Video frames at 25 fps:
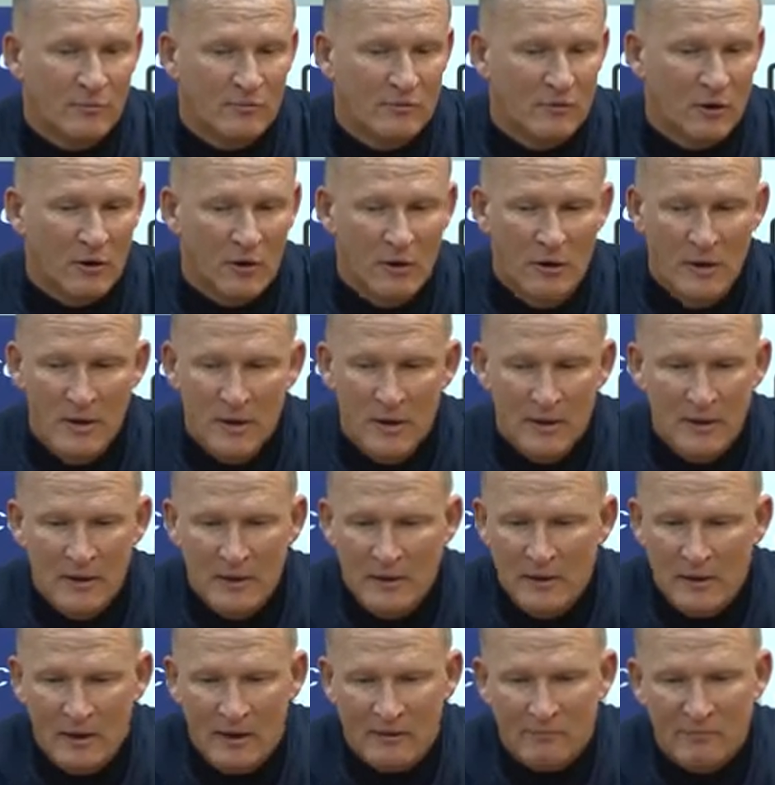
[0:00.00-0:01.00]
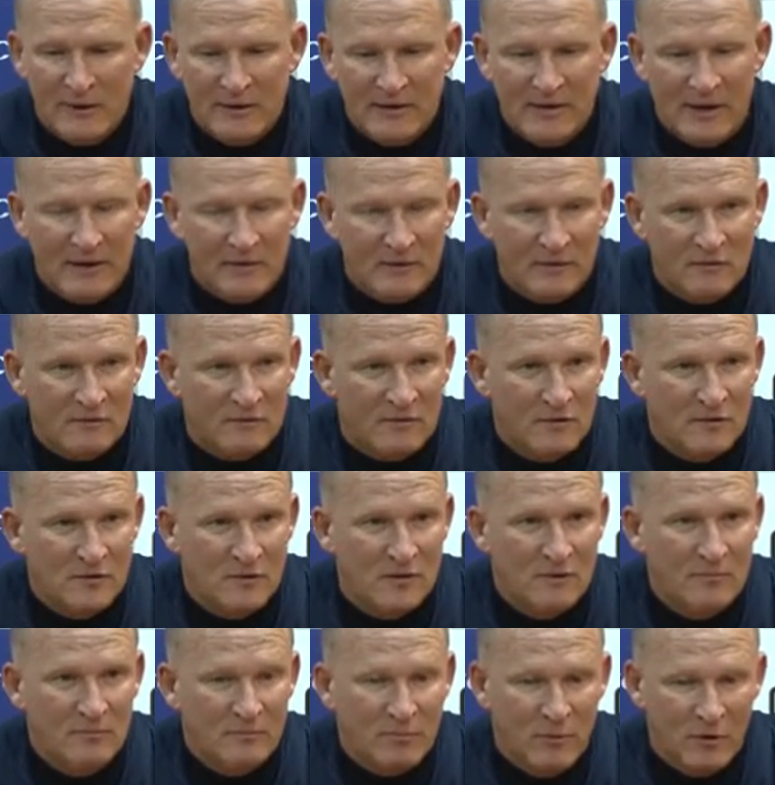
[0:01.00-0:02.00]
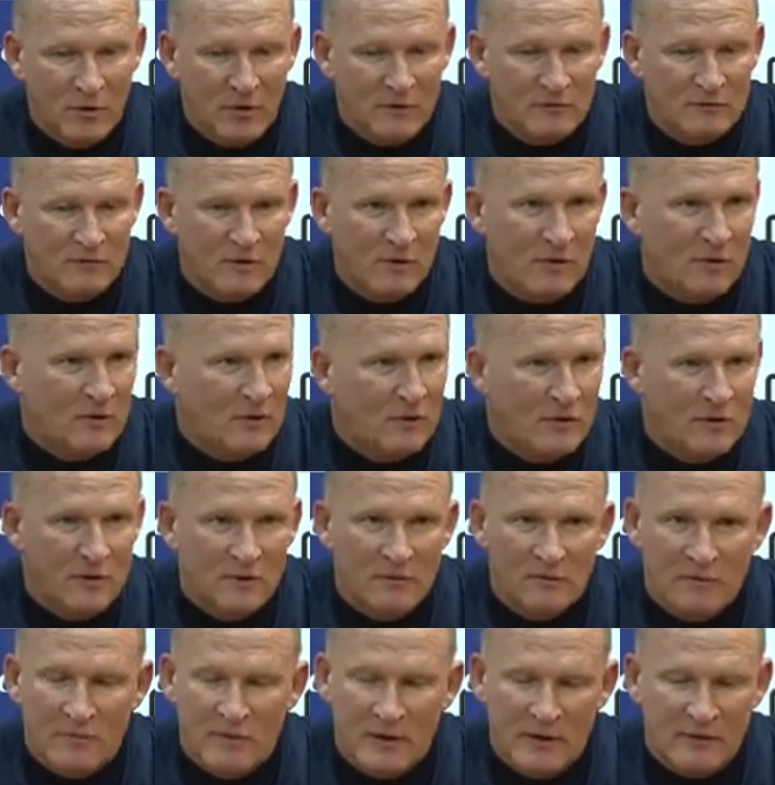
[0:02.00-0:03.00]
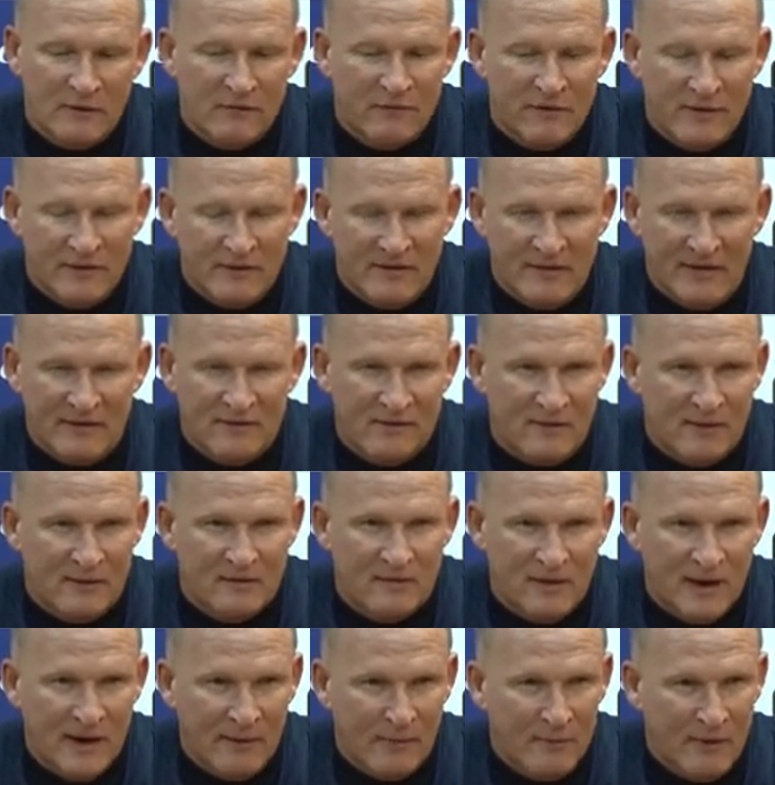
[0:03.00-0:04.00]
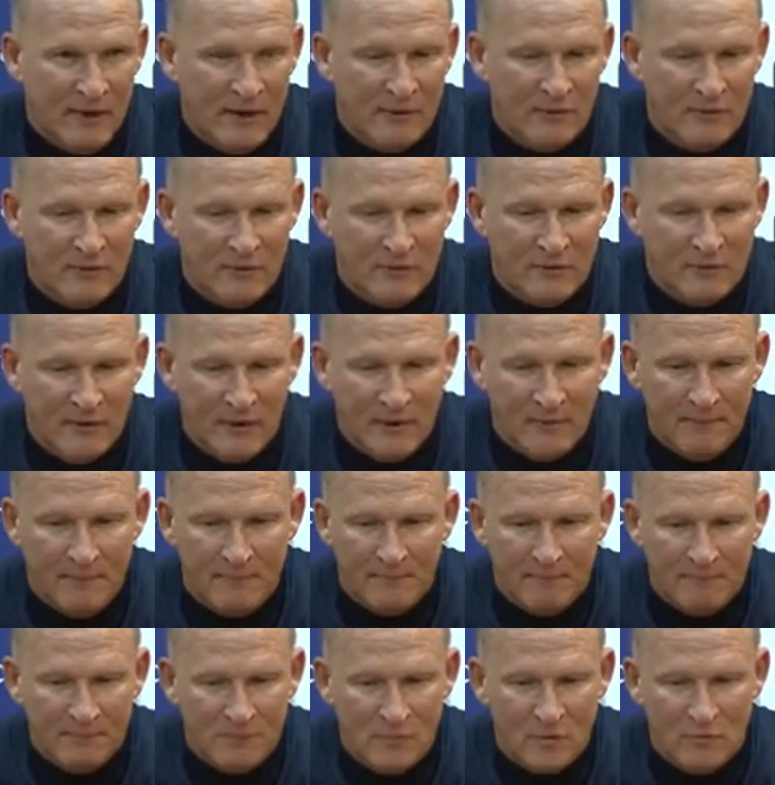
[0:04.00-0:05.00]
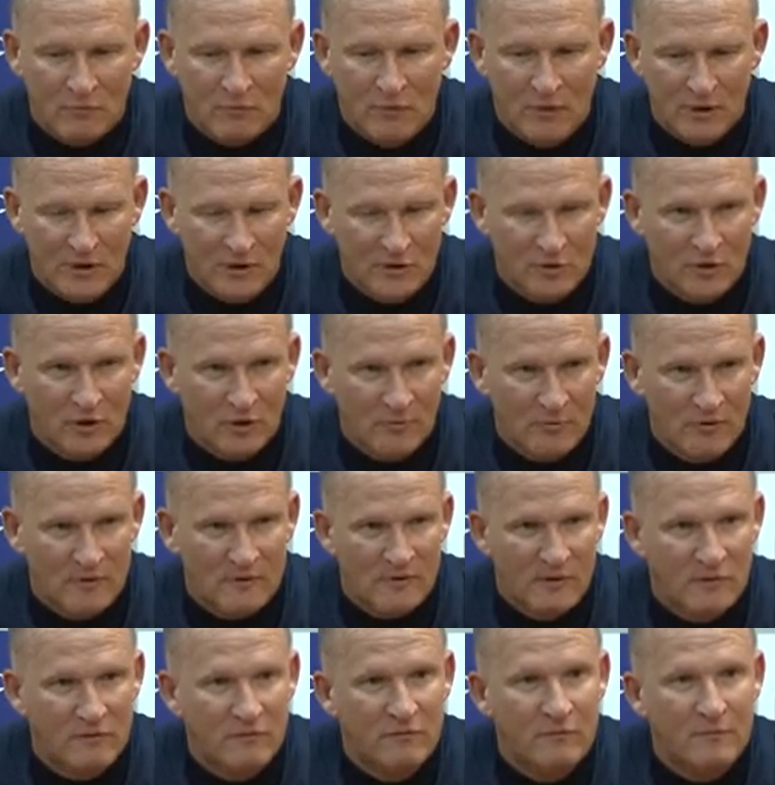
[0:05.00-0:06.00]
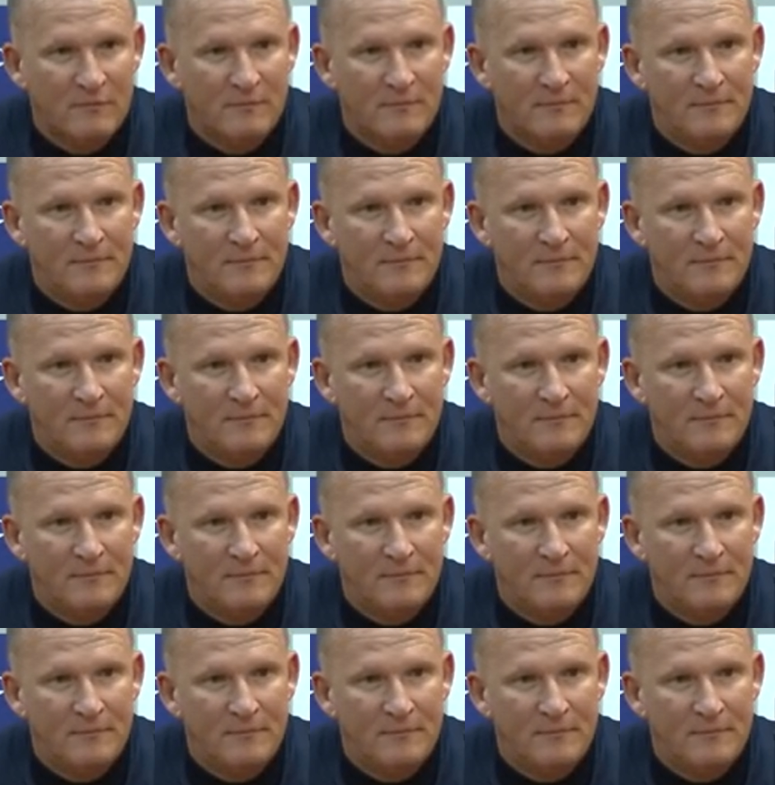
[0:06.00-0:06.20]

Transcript: So I made that decision, but I certainly had a fantastic time there and really enjoyed myself.